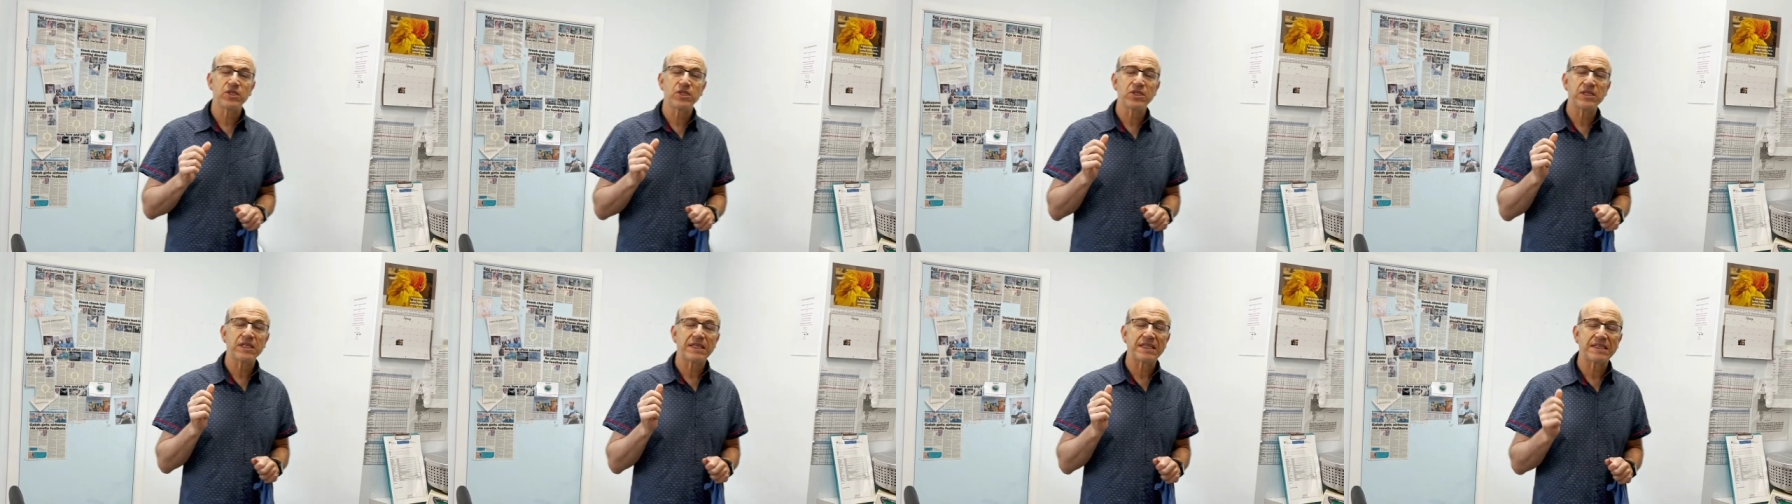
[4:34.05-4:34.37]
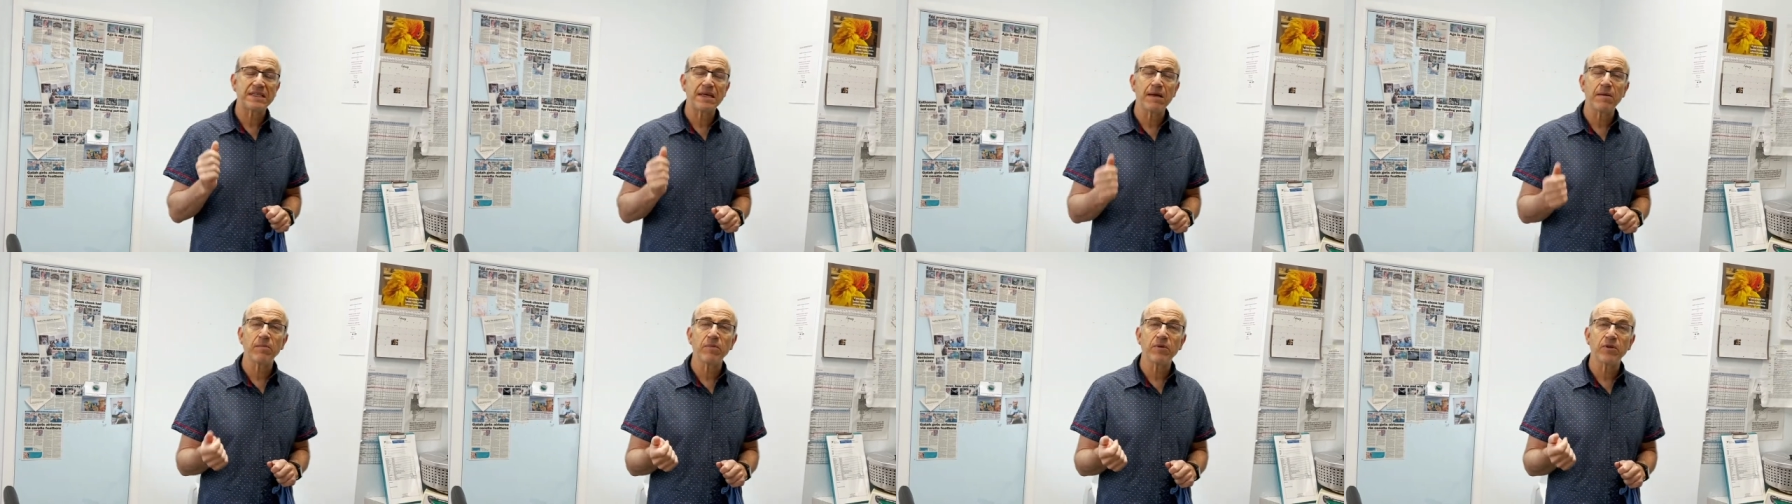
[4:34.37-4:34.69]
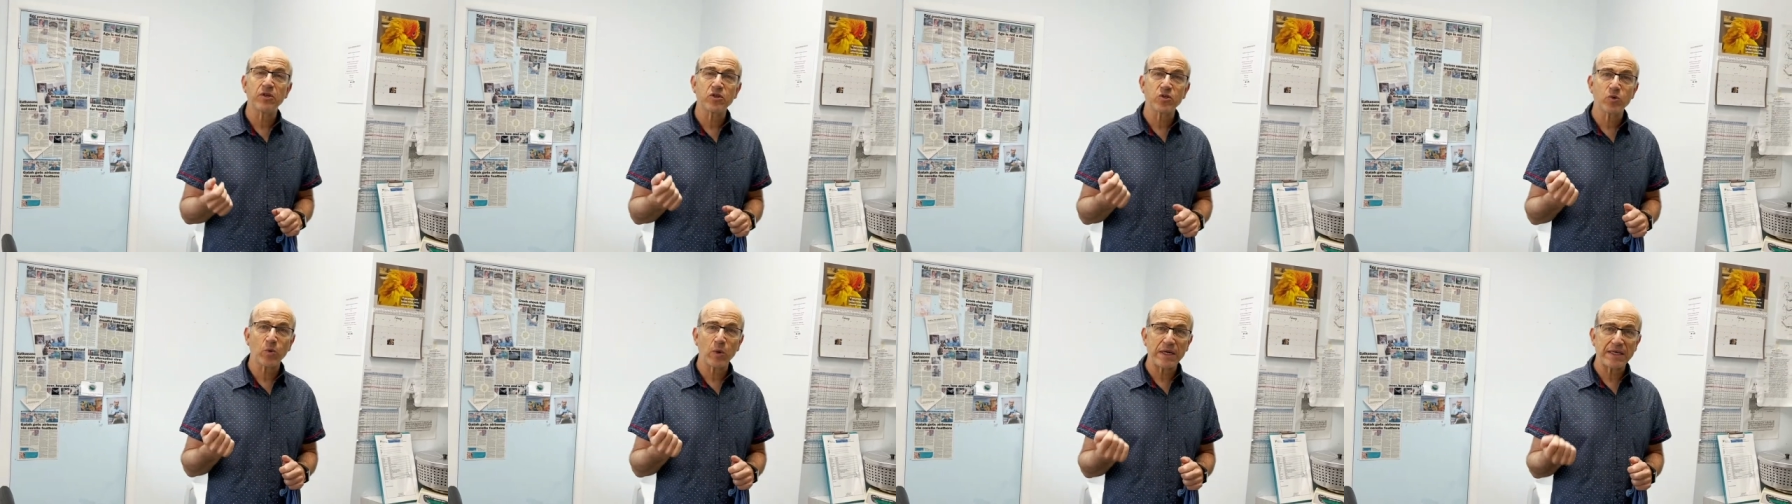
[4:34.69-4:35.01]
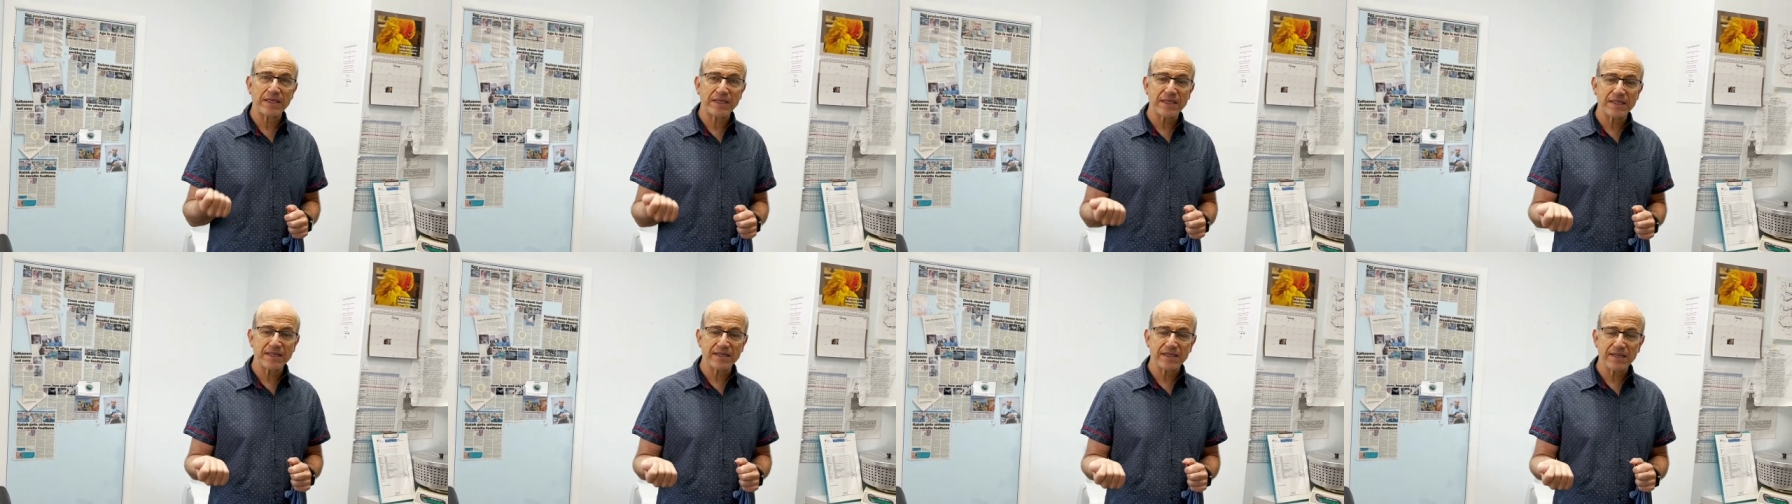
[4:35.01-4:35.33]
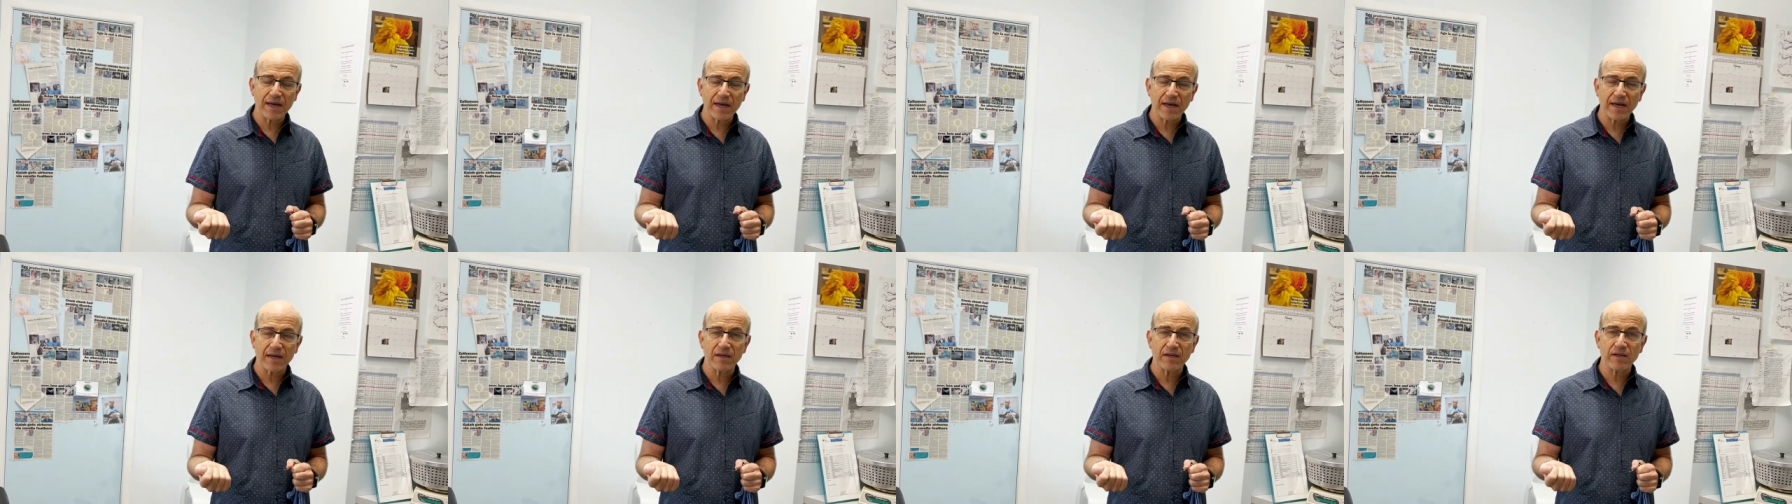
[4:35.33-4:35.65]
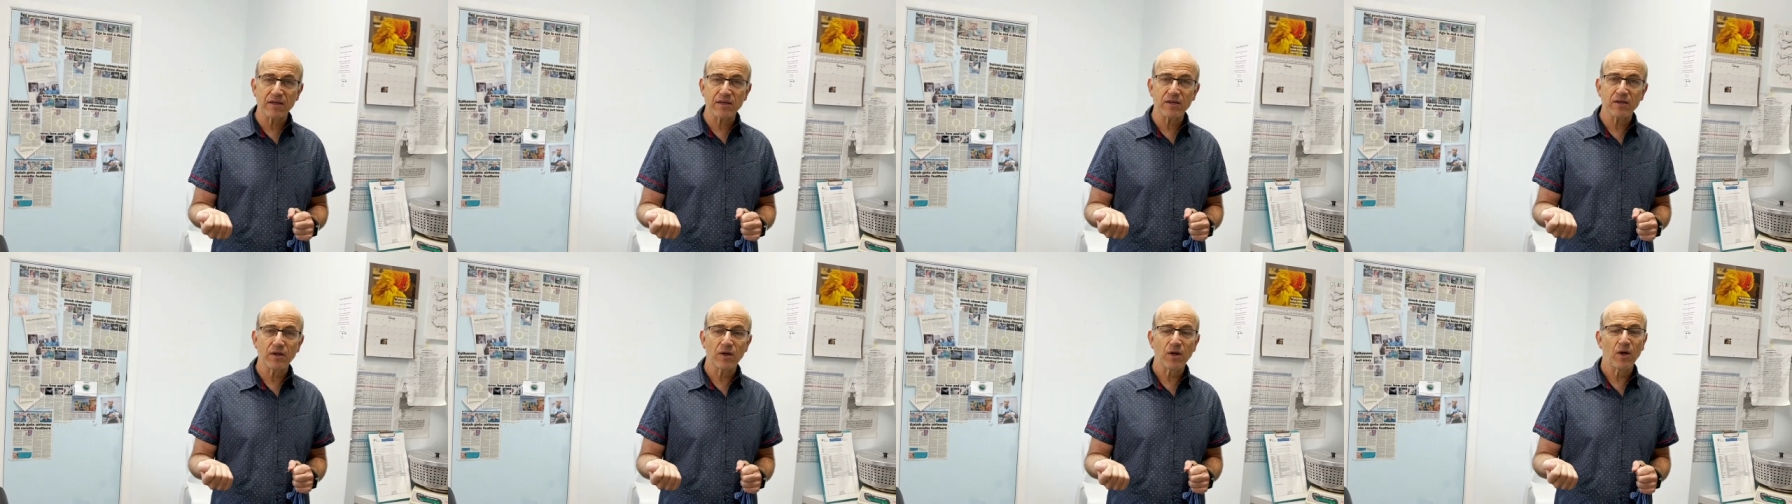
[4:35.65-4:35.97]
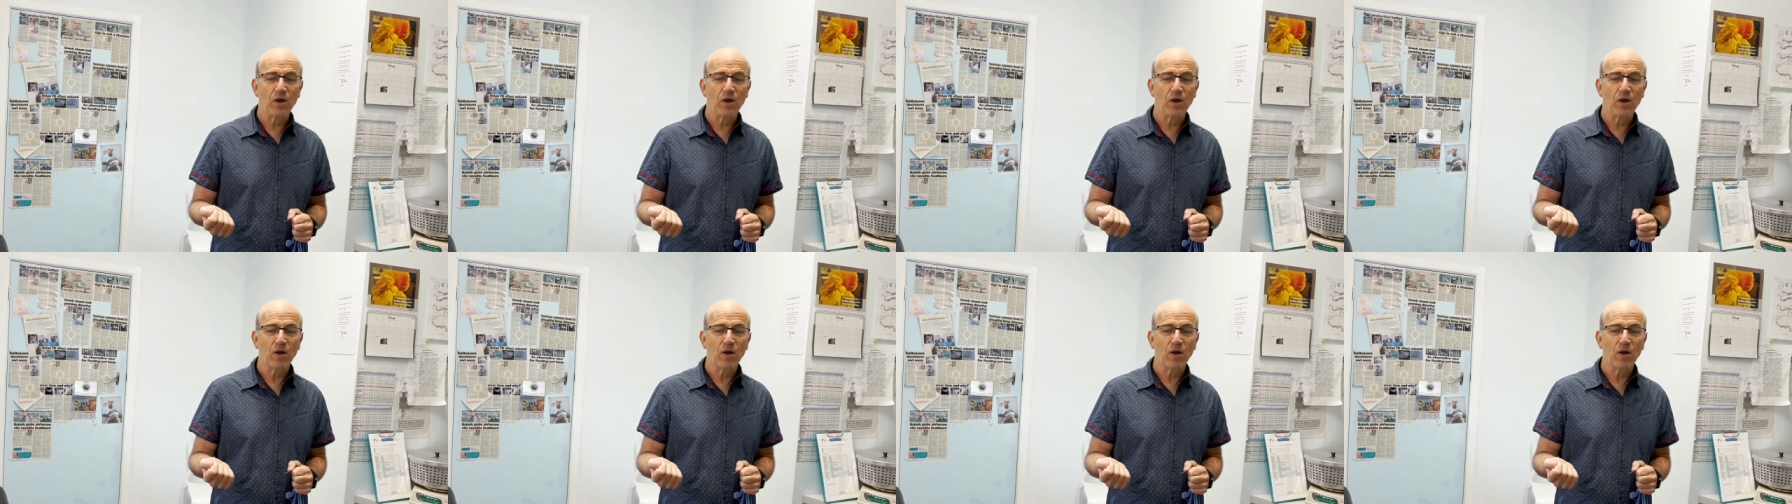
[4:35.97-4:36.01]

December the twenty-second,